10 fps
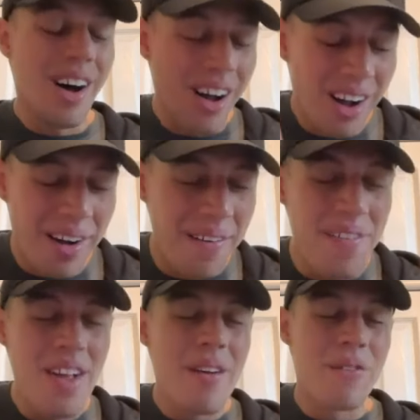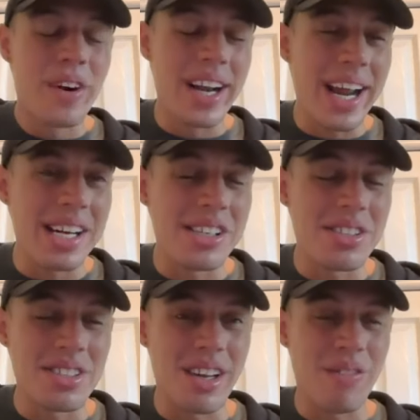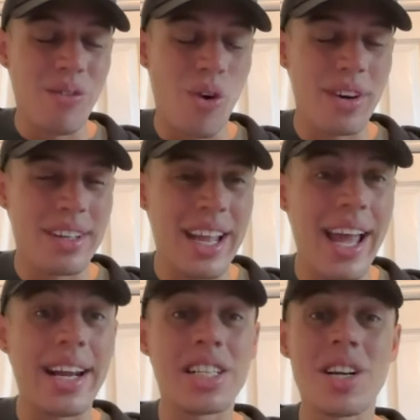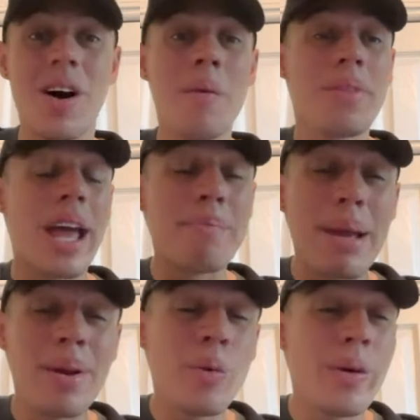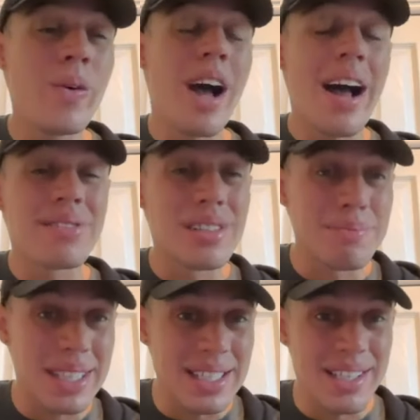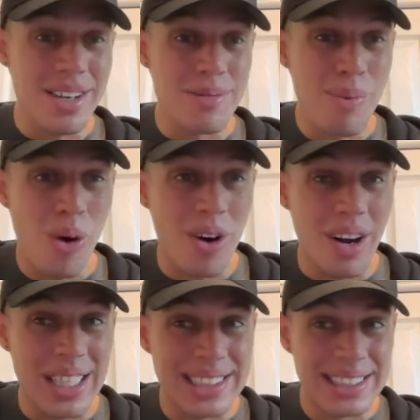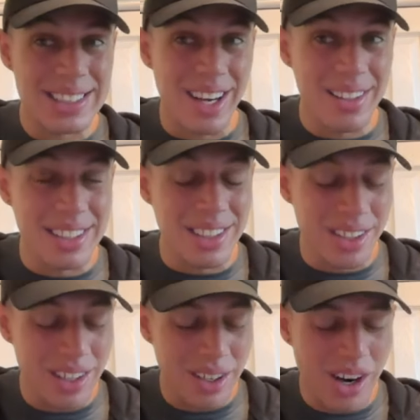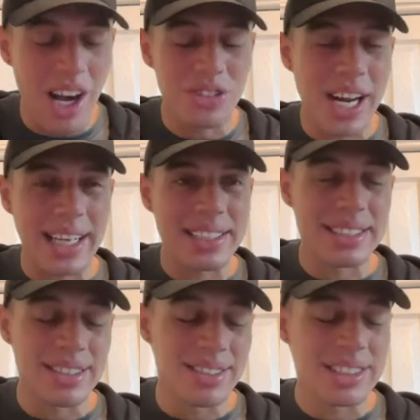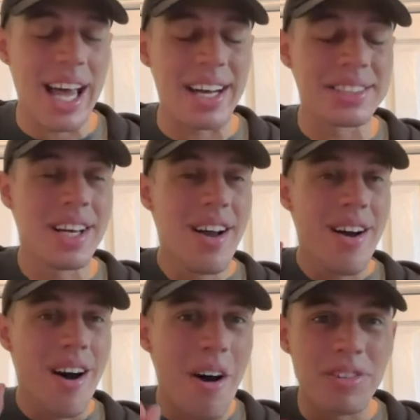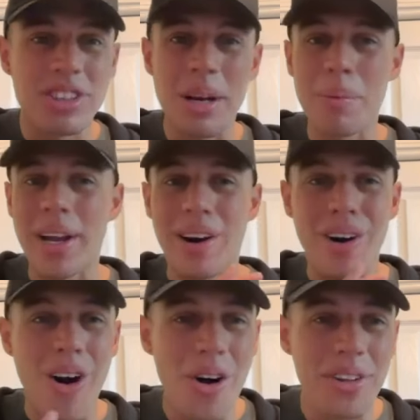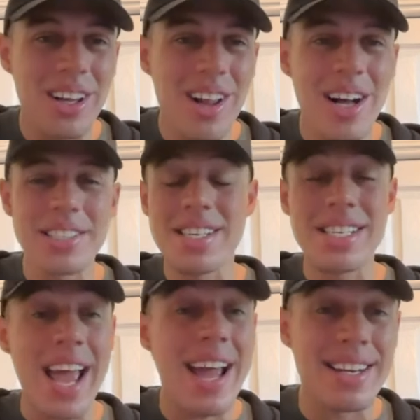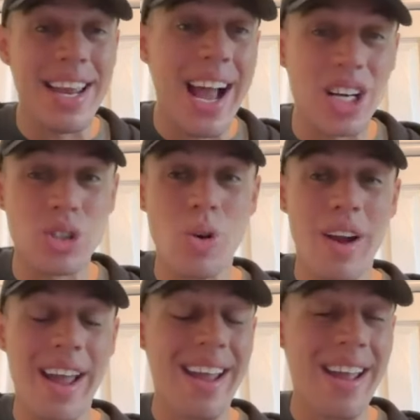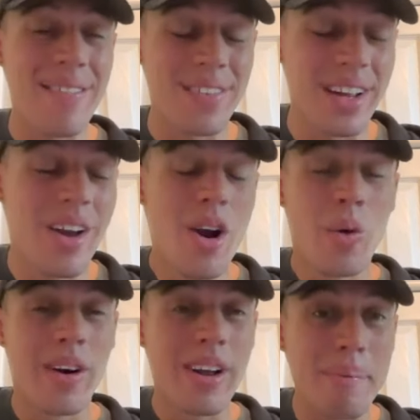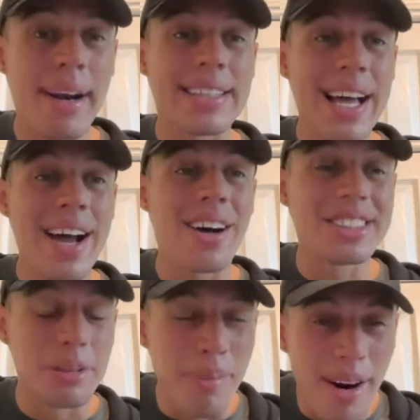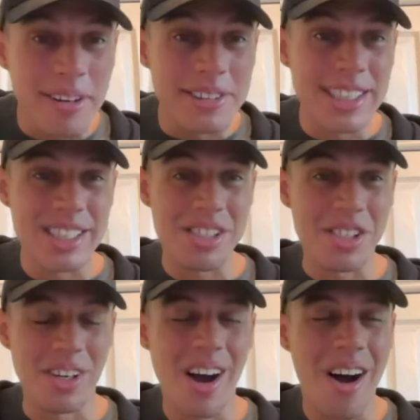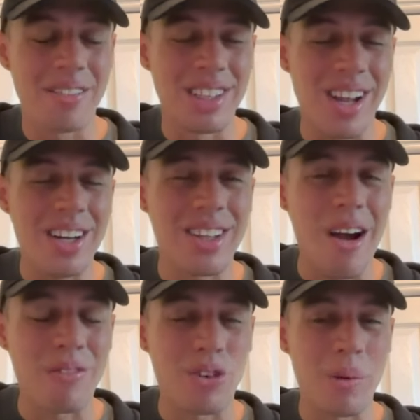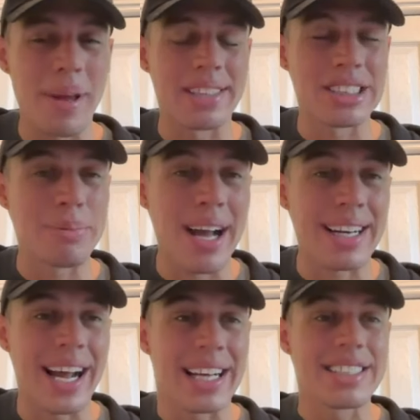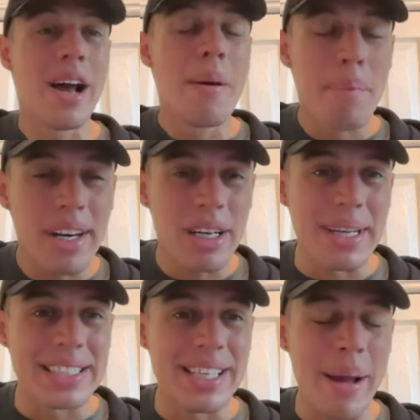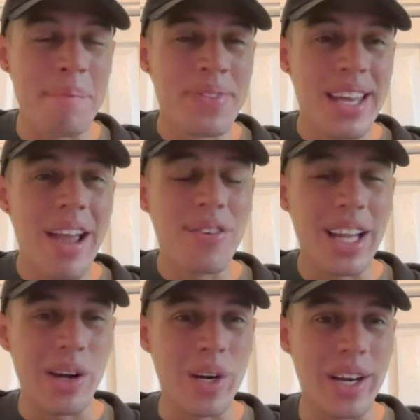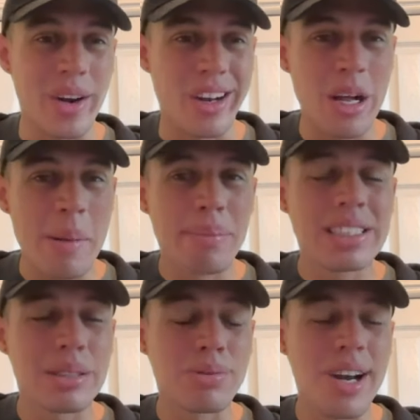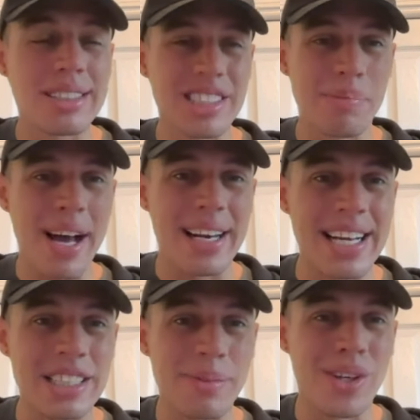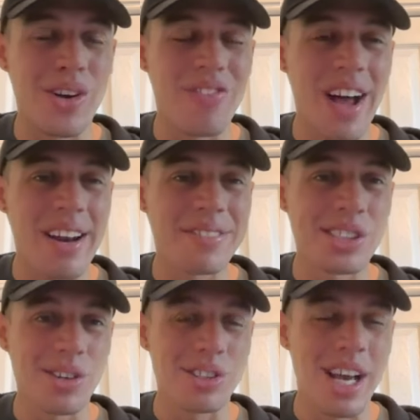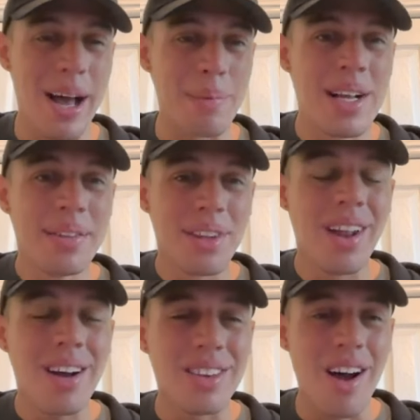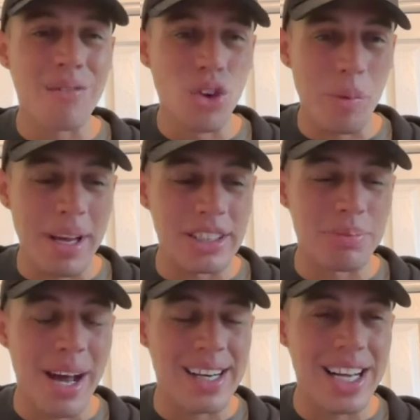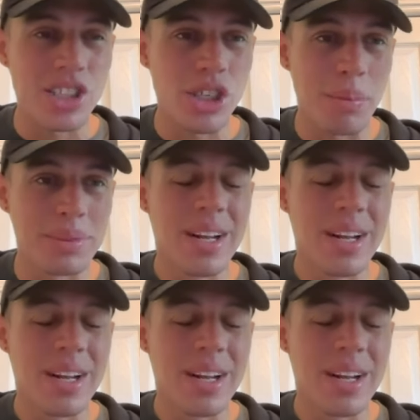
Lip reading: of free agency for the NHL. And maybe we will have some details more on the contract status of Sam Reinhart, all the clauses and the actual AAV. We're going to break that on tomorrow's edition of the Locked On Florida Panthers podcast. But in the meantime, if you like what you're hearing, please subscribe to the podcast to be notified every single time the Locked On Florida Panthers podcast jumps